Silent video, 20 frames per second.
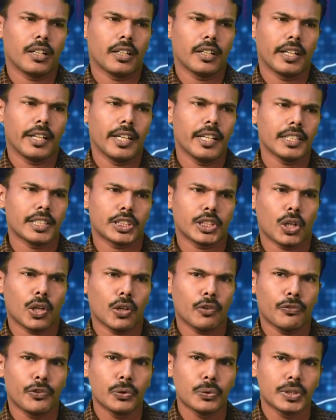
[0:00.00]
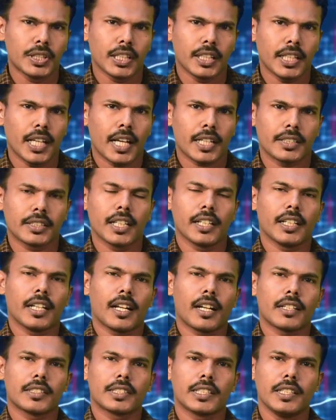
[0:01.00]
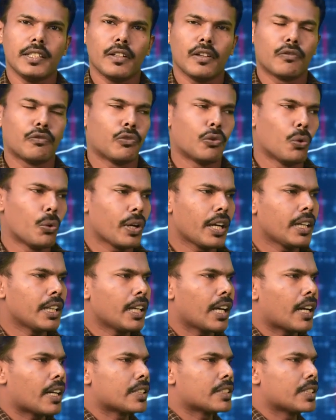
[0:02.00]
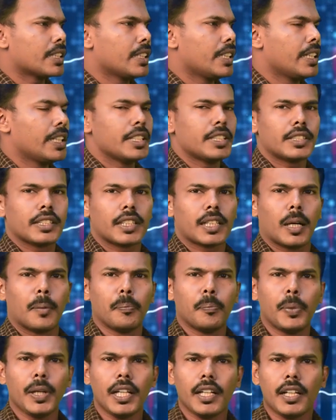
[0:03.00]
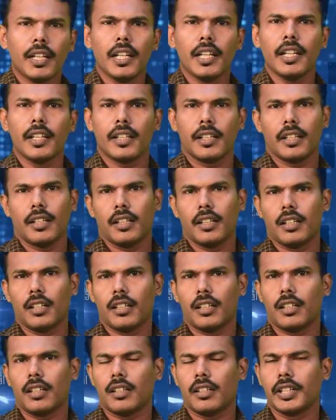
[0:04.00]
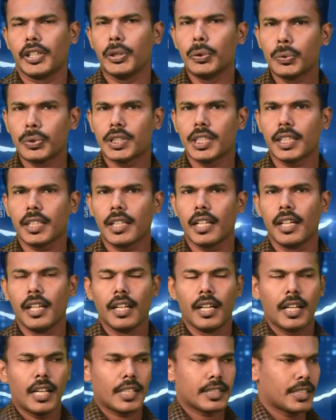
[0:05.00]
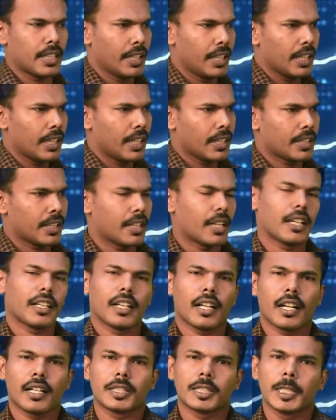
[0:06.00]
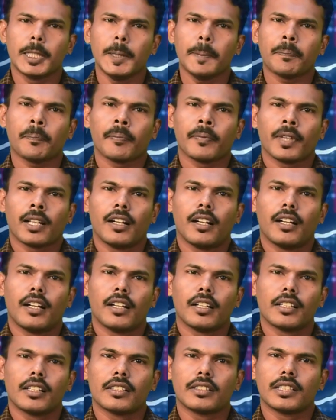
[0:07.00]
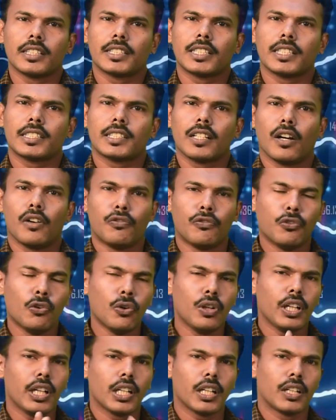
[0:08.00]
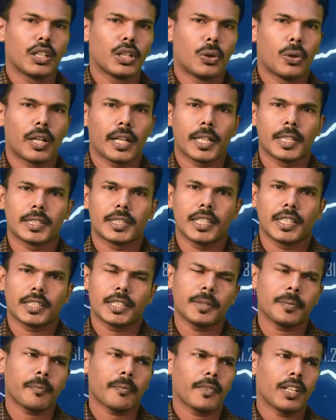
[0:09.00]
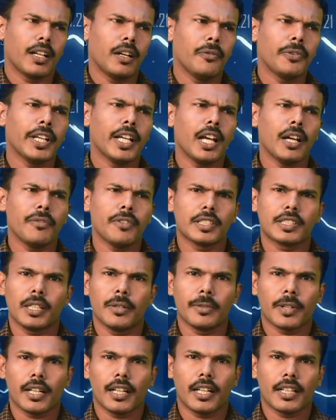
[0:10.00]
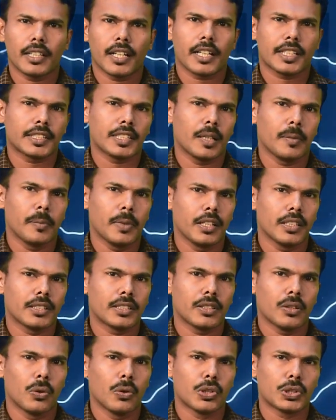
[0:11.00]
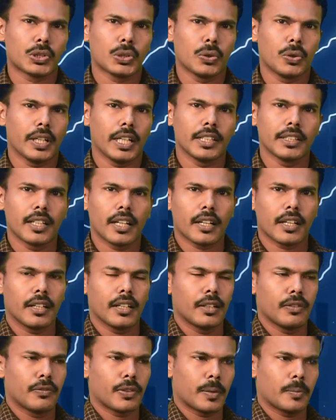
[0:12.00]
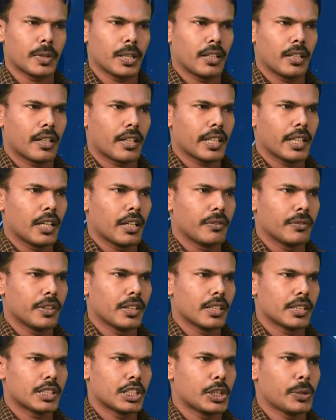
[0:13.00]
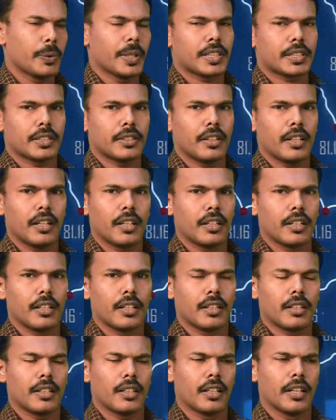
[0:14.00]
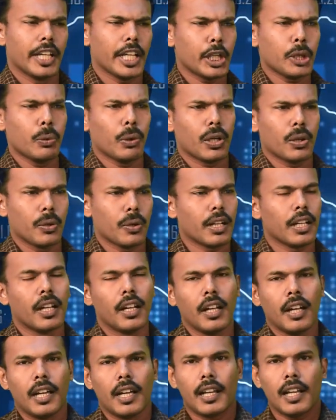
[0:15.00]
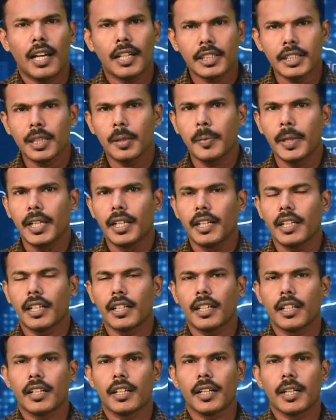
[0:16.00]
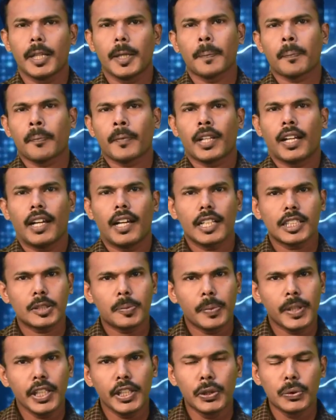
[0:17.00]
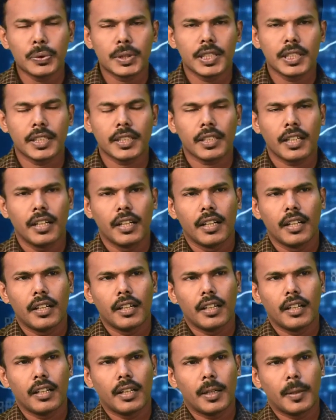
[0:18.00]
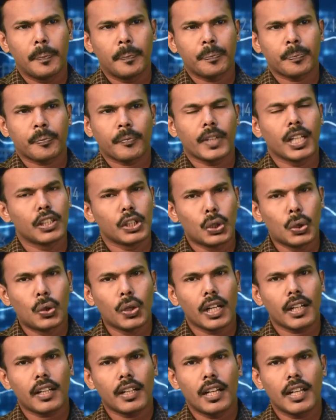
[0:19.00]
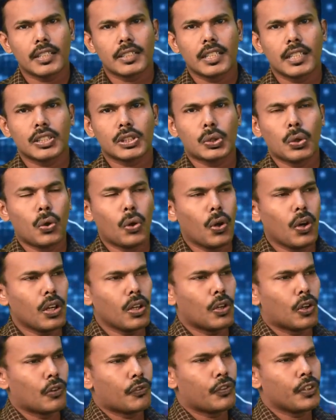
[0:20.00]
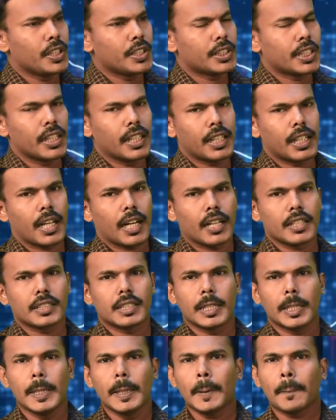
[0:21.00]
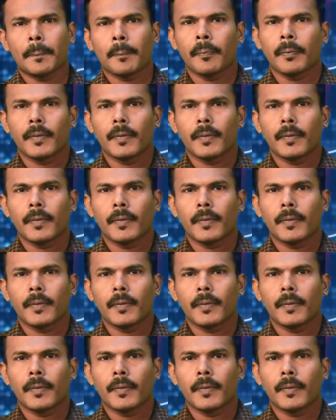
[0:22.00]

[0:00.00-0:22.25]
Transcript: instead of using national currency, foreign currency is completely using as the legal tender currency. This is full dollarization. We have several other examples also in the from real world situation. Ecuador, a Latin American country, has been using dollar as the sole official currency